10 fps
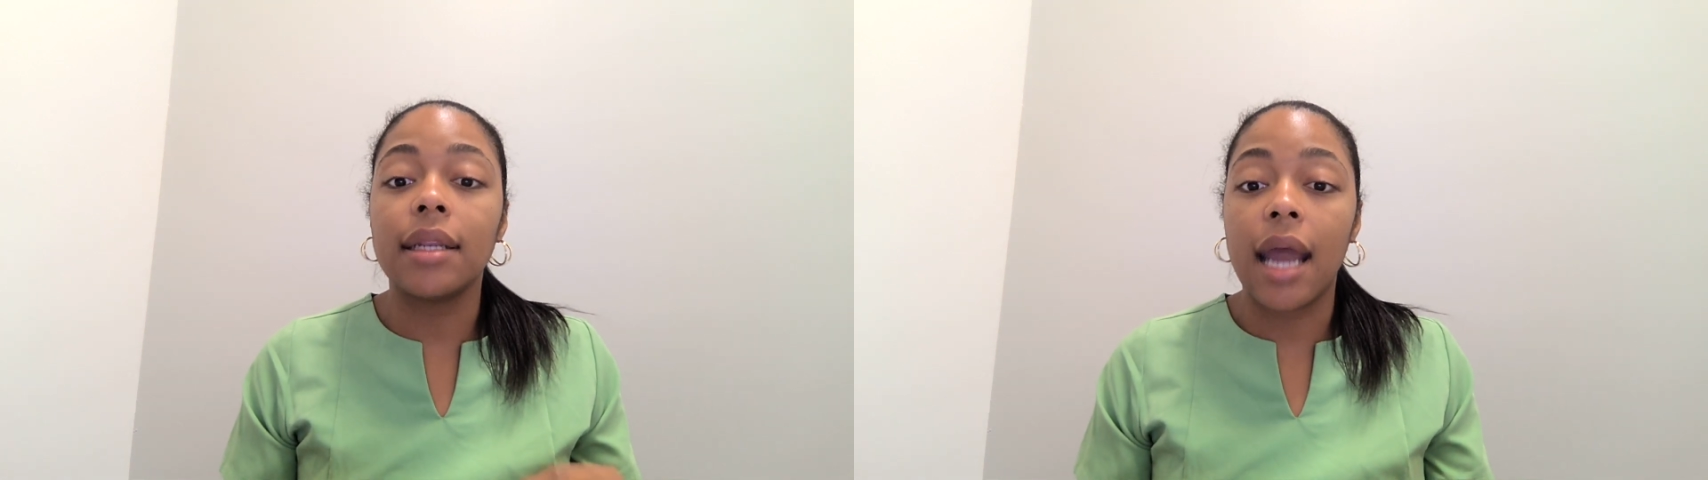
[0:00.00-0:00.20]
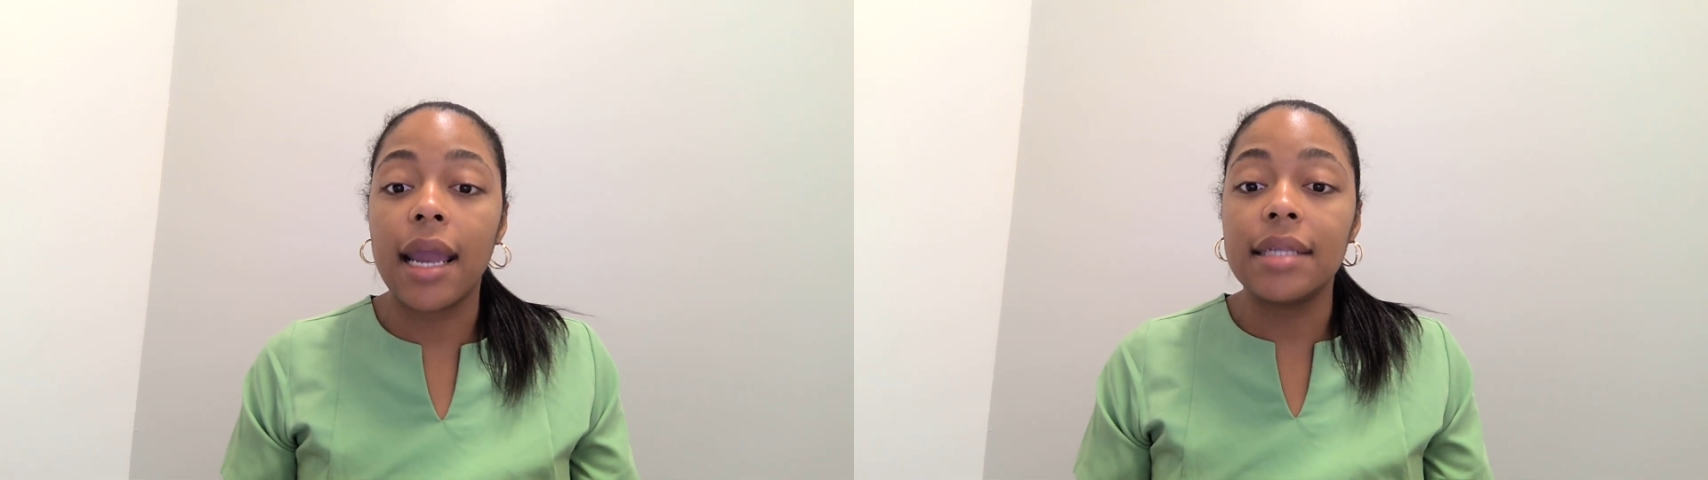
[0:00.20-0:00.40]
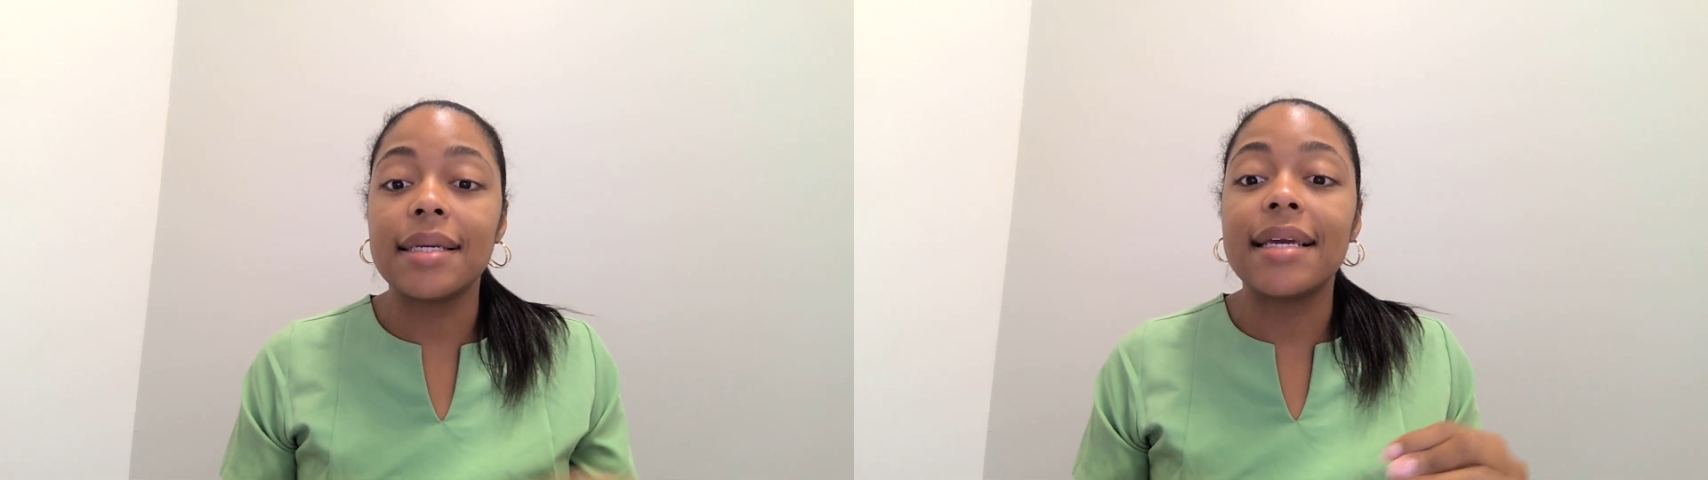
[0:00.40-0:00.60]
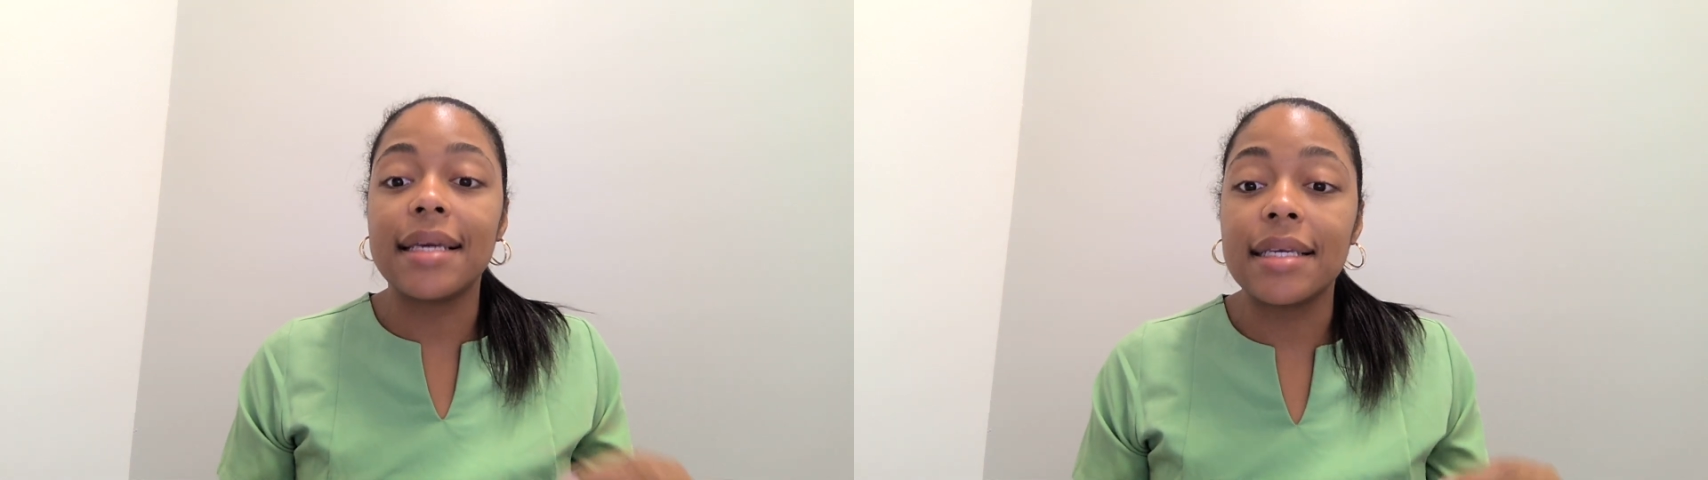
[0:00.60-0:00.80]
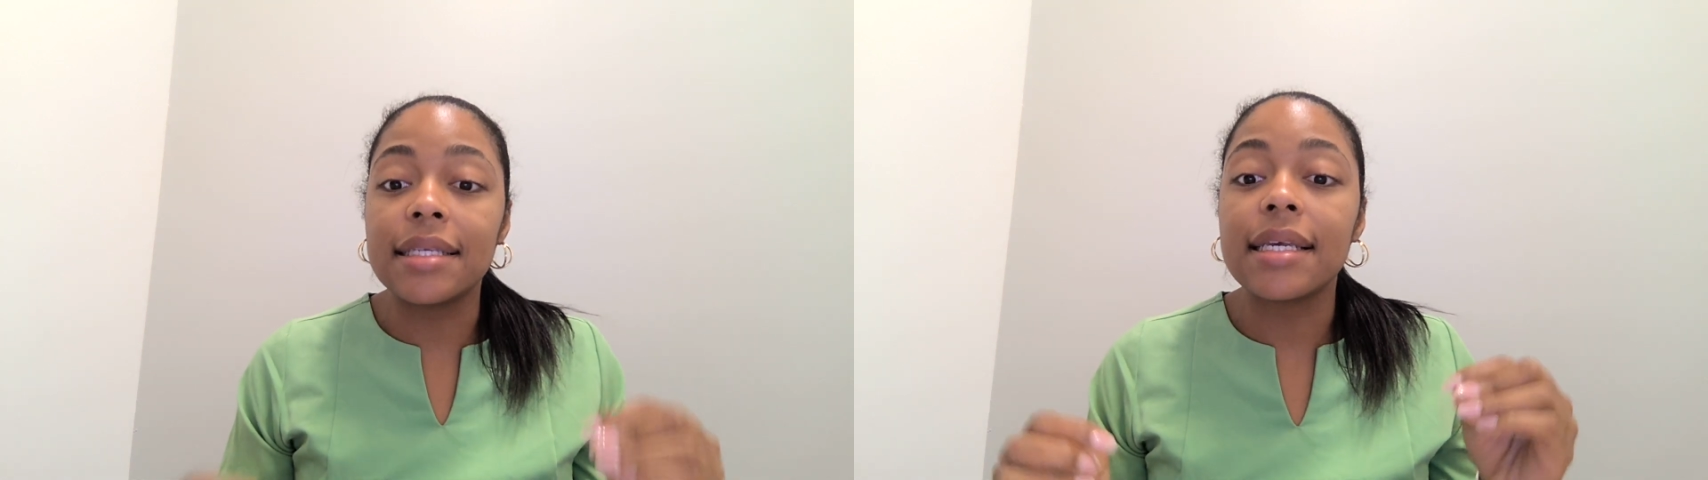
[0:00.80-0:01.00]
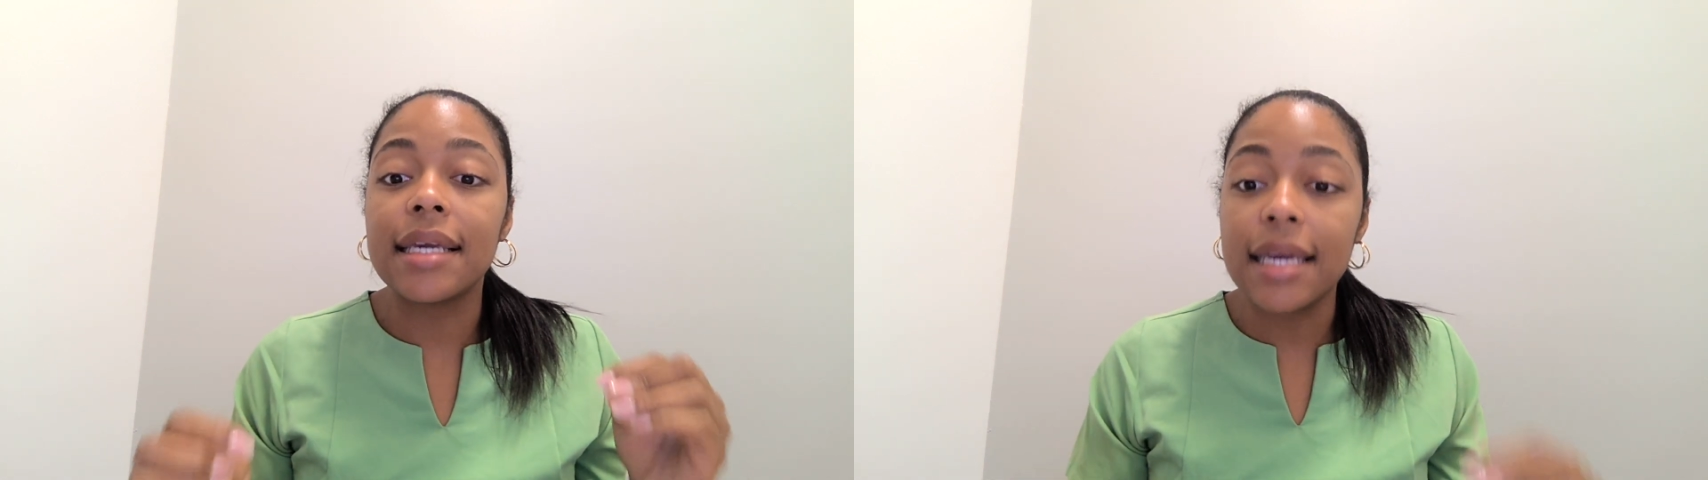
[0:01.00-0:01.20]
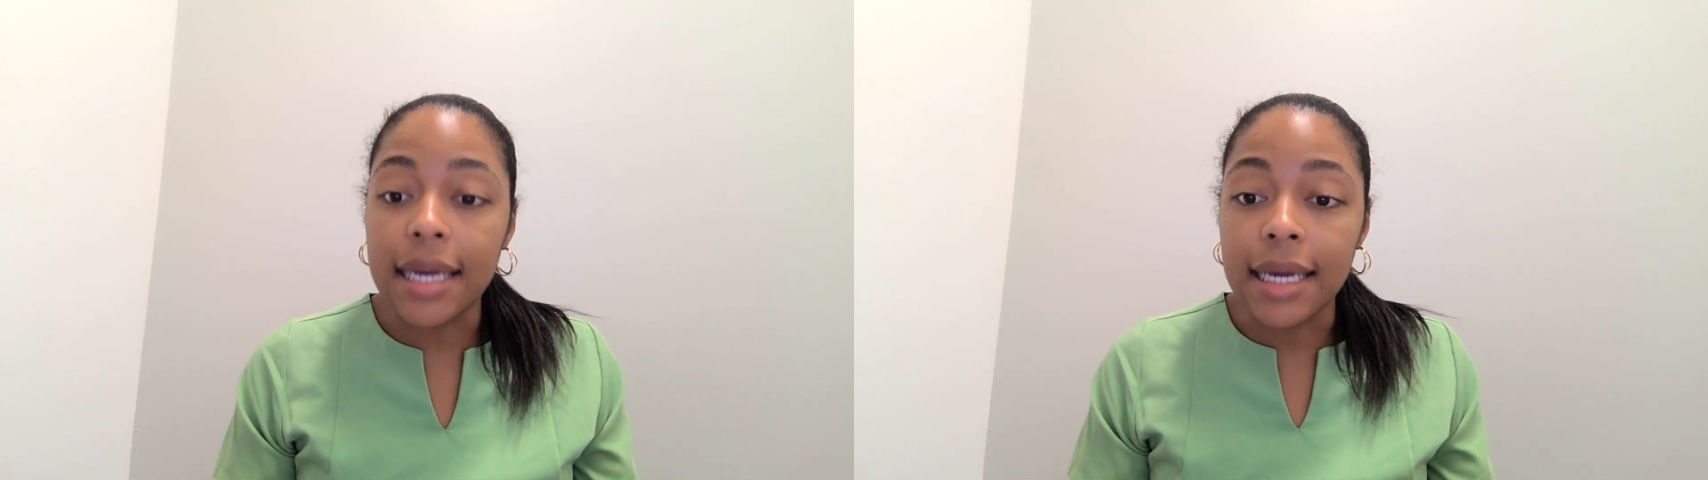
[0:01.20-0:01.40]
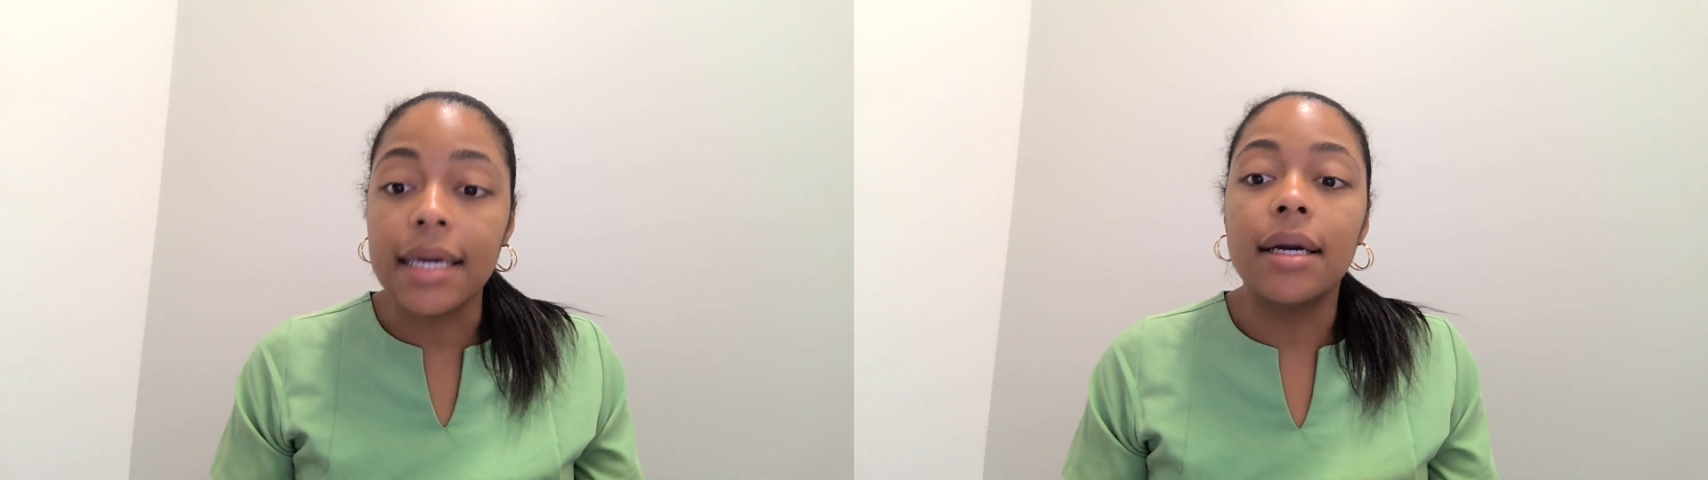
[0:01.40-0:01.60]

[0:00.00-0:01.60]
night is key.